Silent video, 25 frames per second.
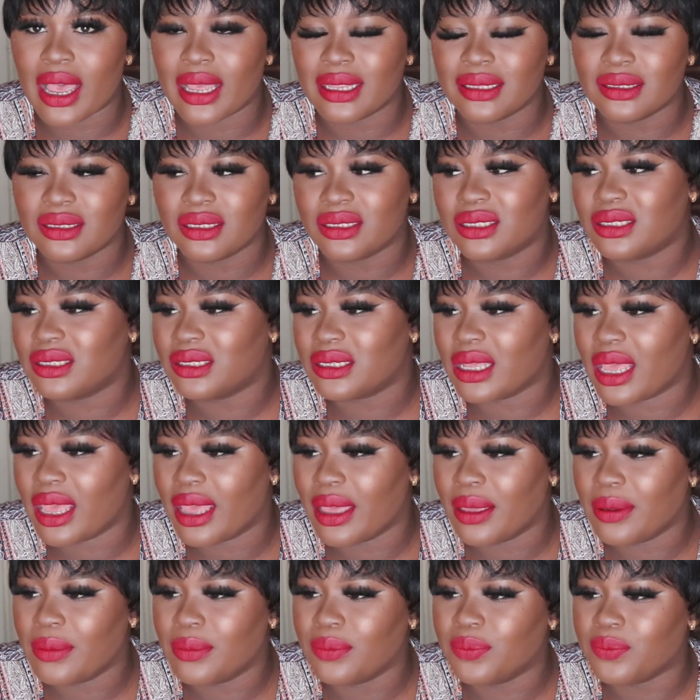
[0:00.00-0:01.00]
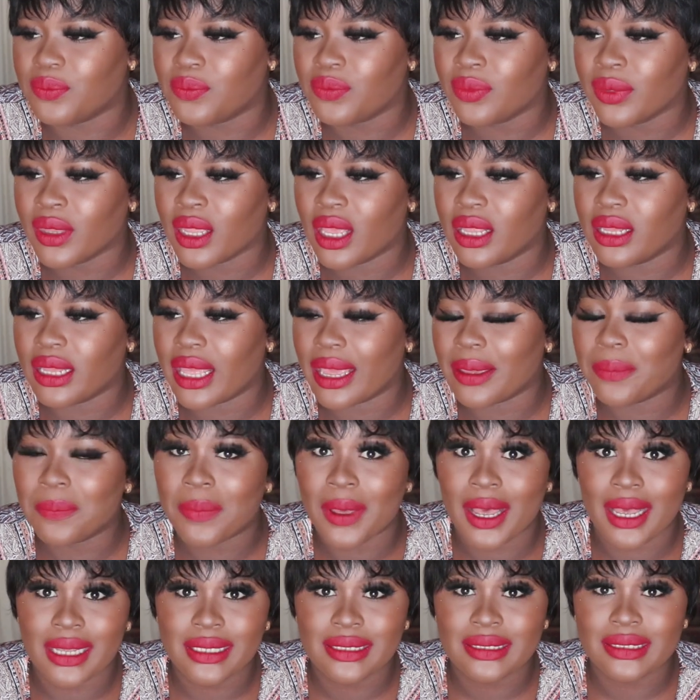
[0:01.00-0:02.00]
and
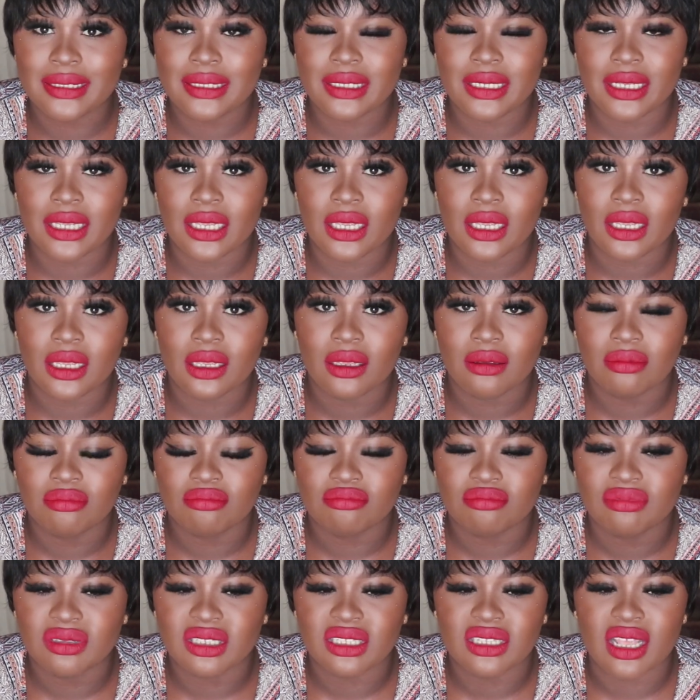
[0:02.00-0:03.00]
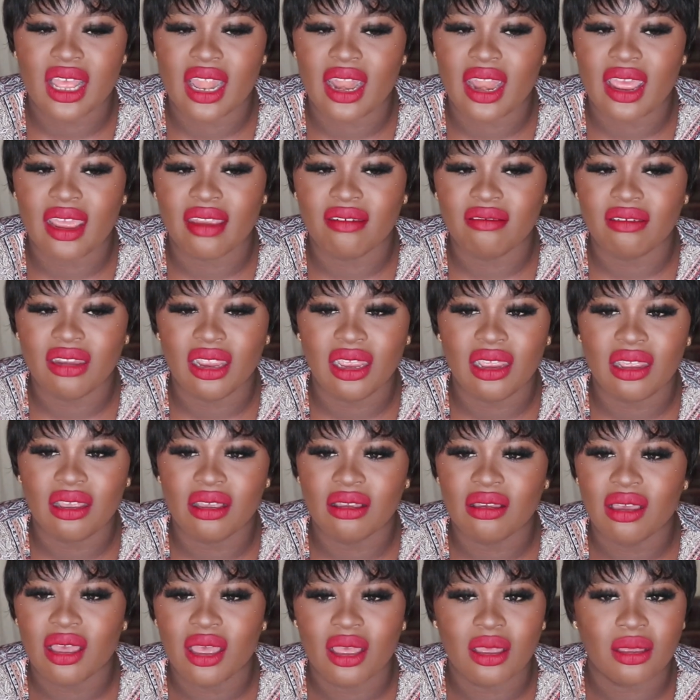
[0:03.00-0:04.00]
like parsley,
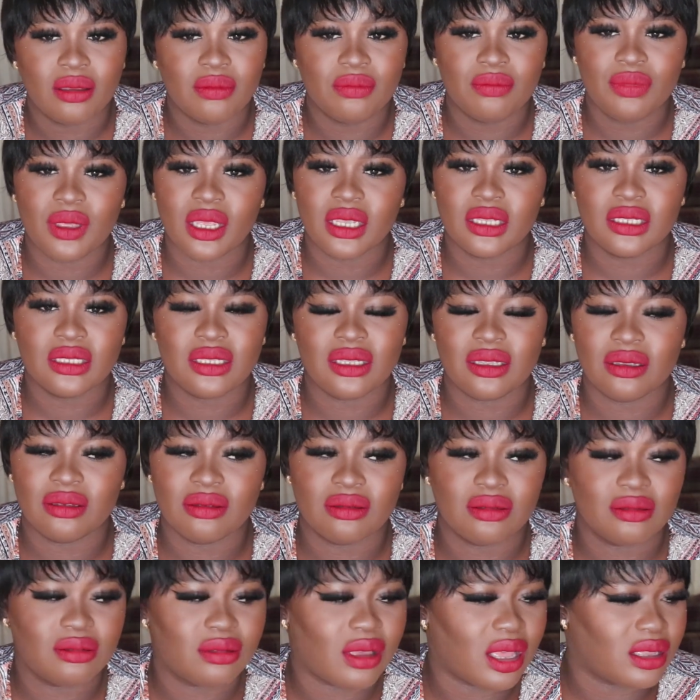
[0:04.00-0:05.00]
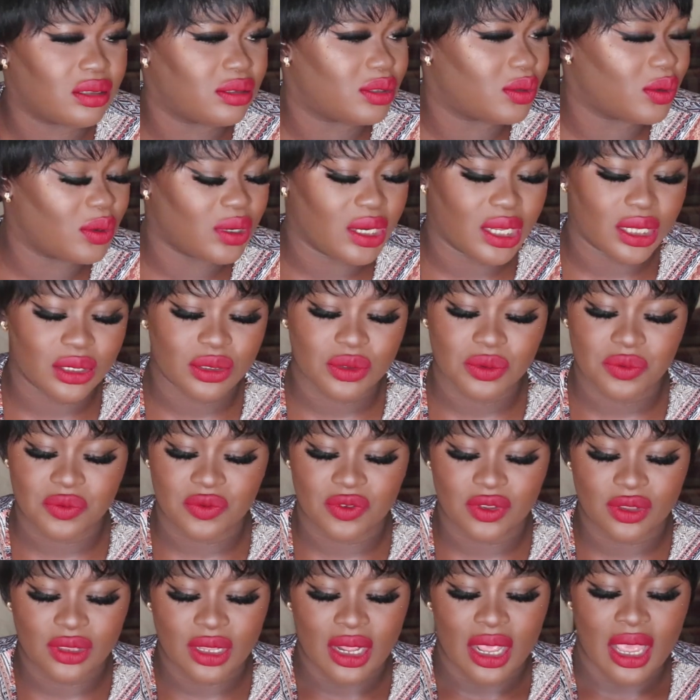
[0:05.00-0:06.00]
celery, basil, and so on and so
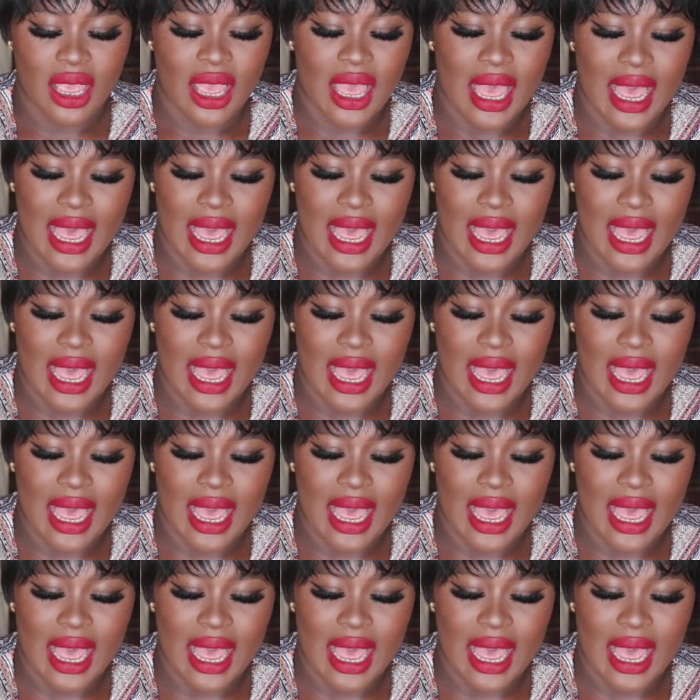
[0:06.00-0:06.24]
forth.